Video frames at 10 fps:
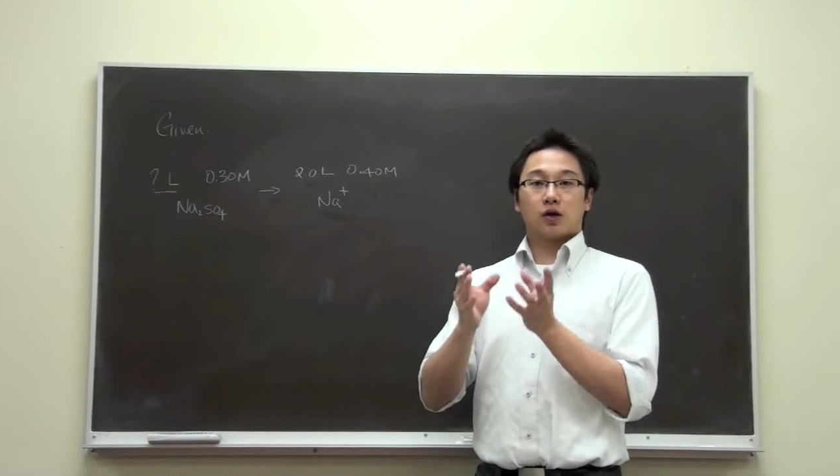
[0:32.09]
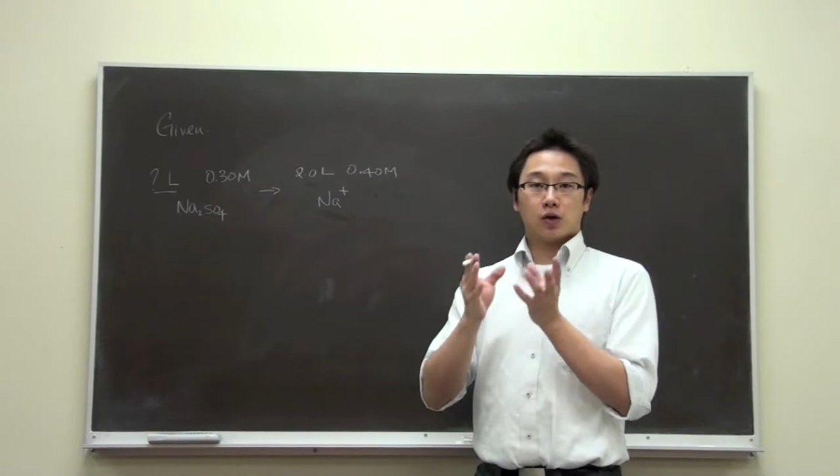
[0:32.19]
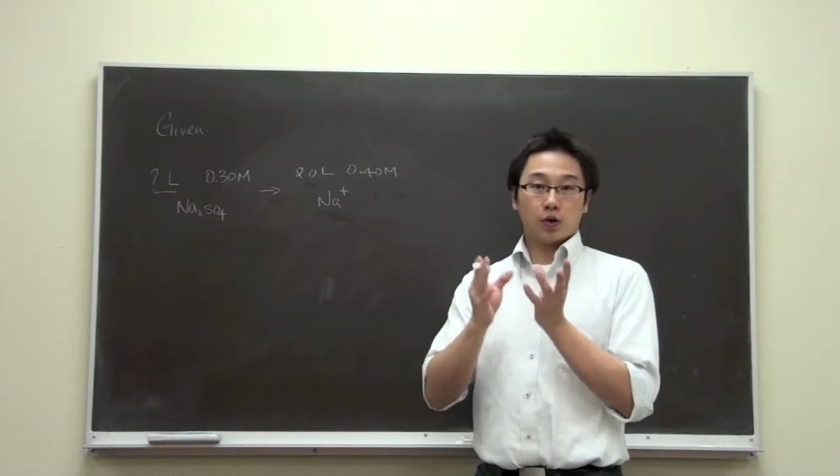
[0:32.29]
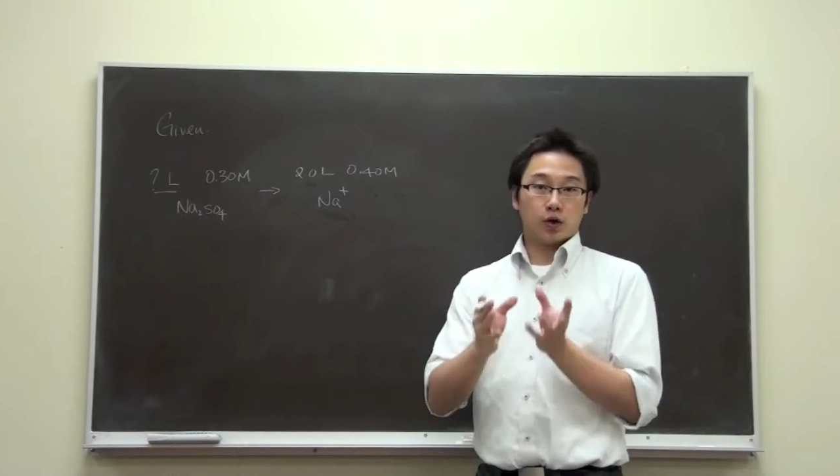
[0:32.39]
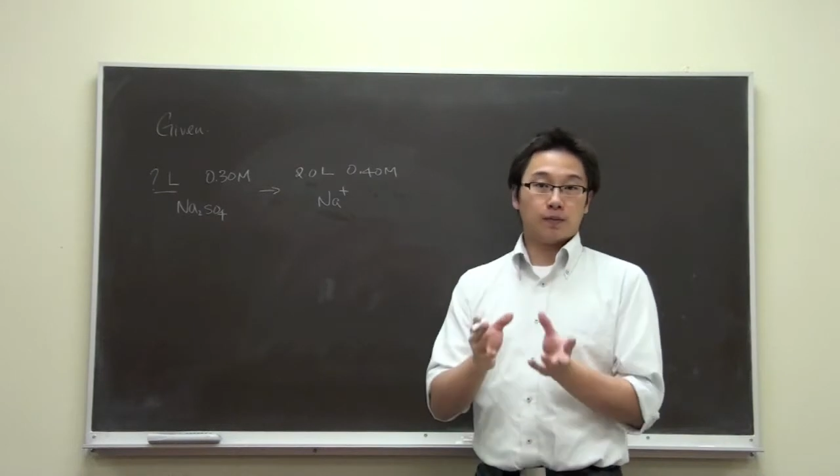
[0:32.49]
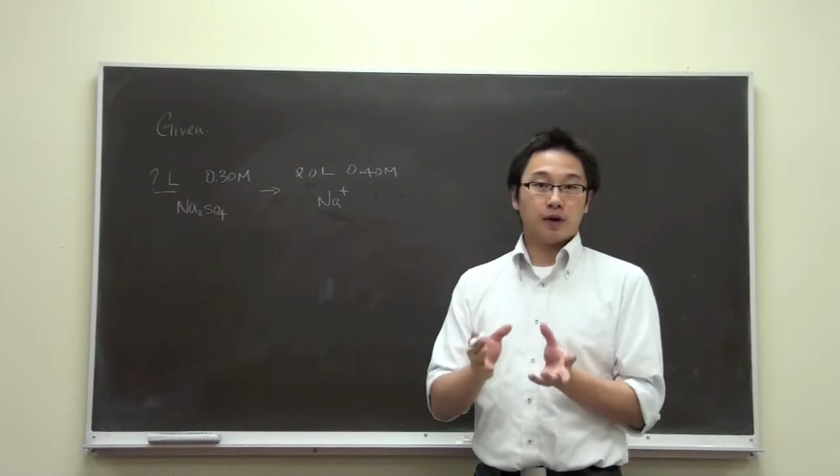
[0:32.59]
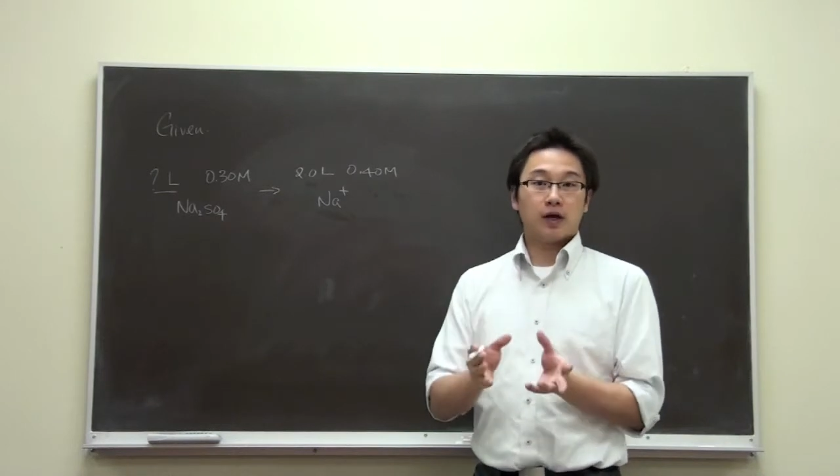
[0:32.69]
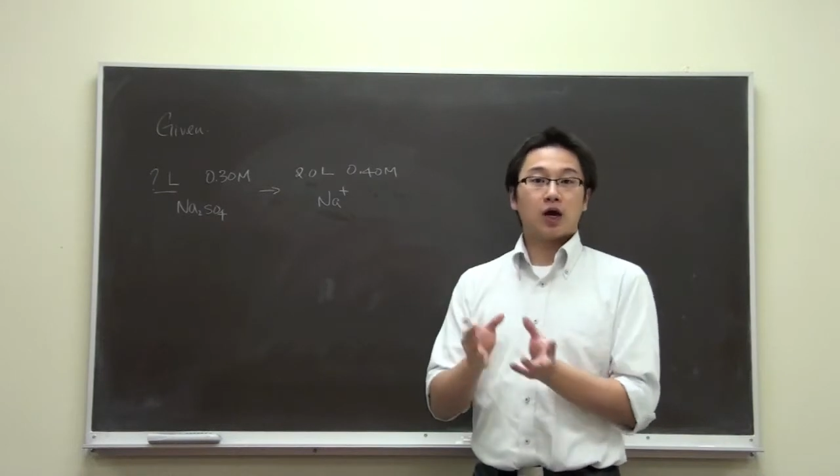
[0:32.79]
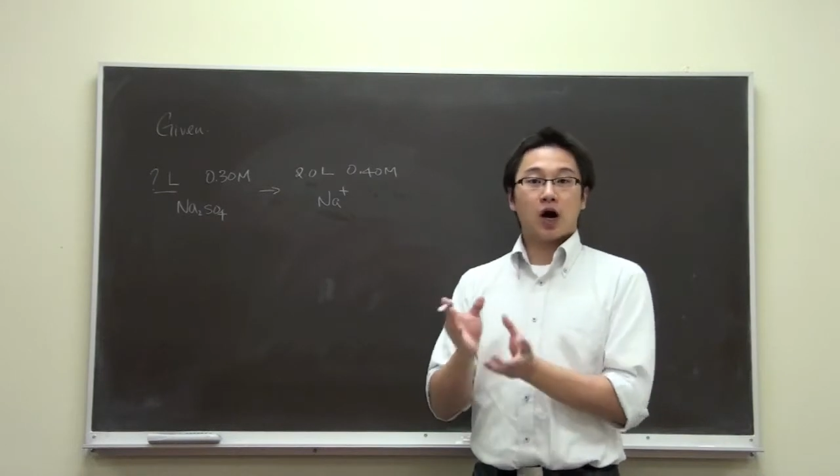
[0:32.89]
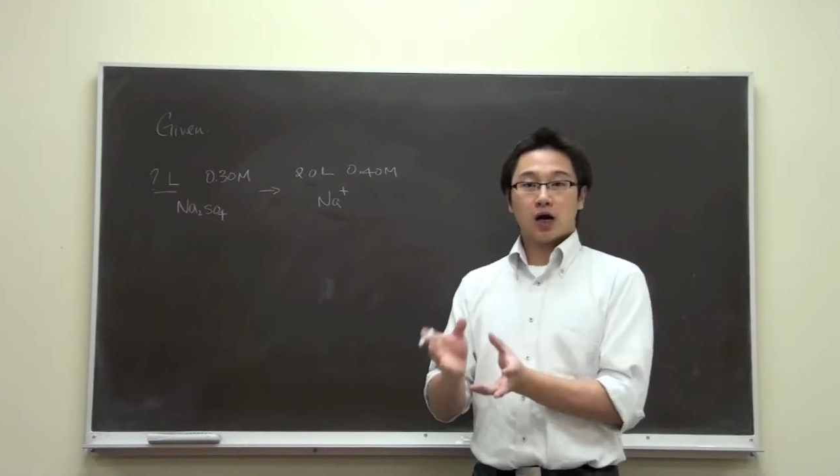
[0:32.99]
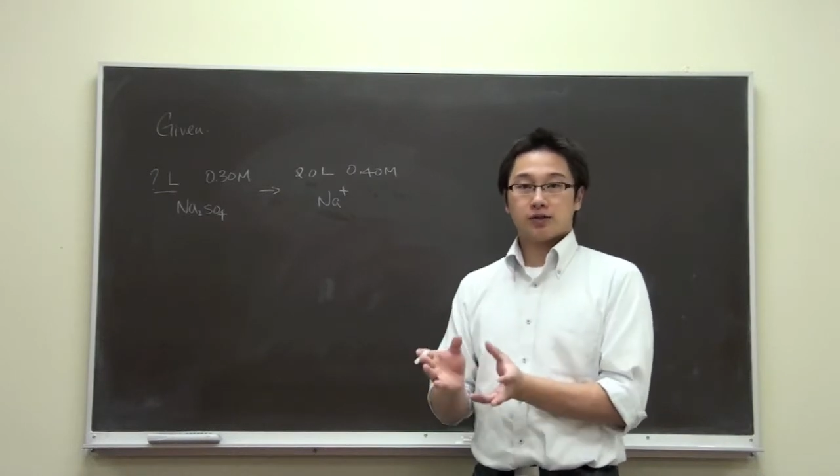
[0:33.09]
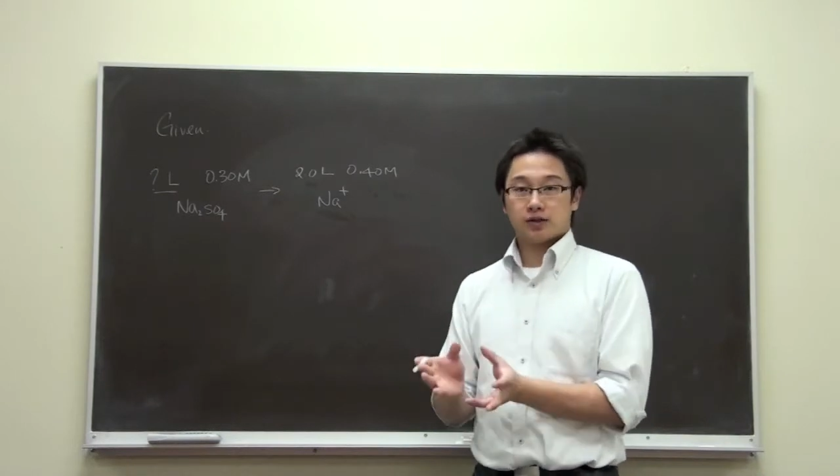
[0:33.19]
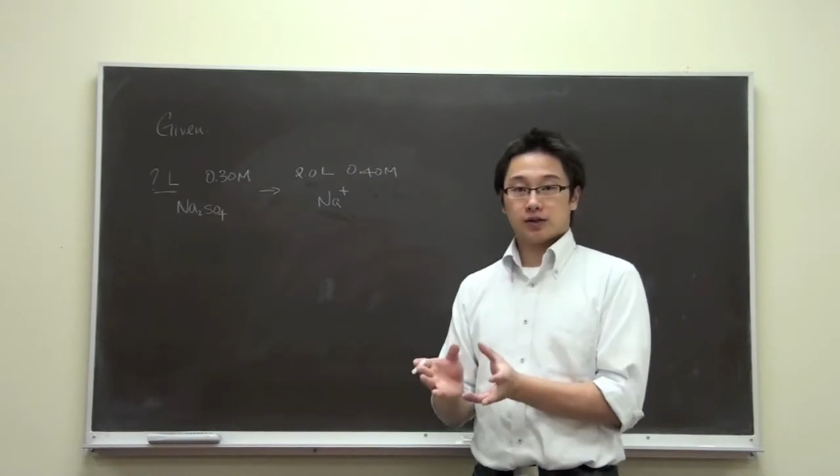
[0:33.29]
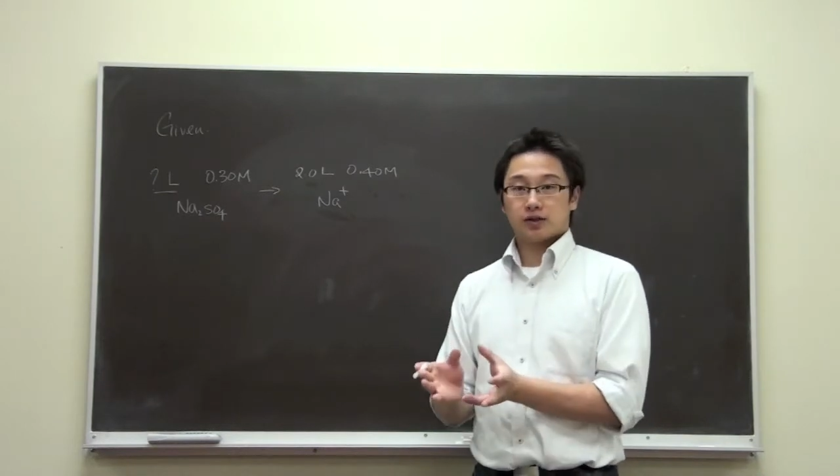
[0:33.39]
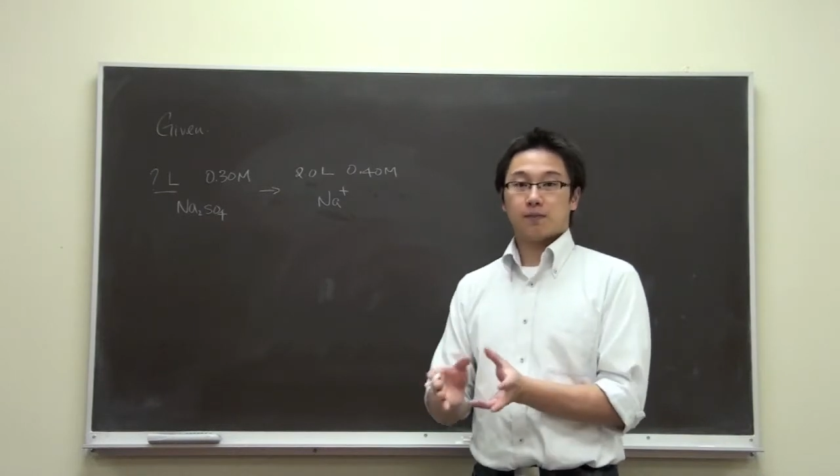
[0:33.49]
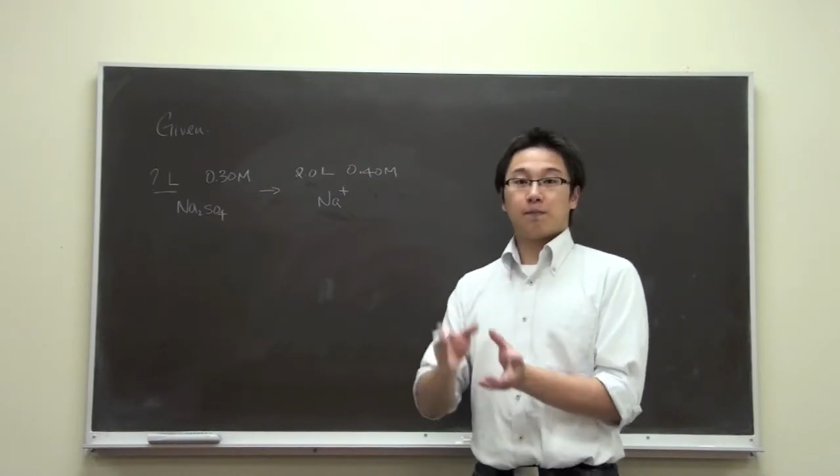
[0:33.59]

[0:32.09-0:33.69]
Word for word: going to be constant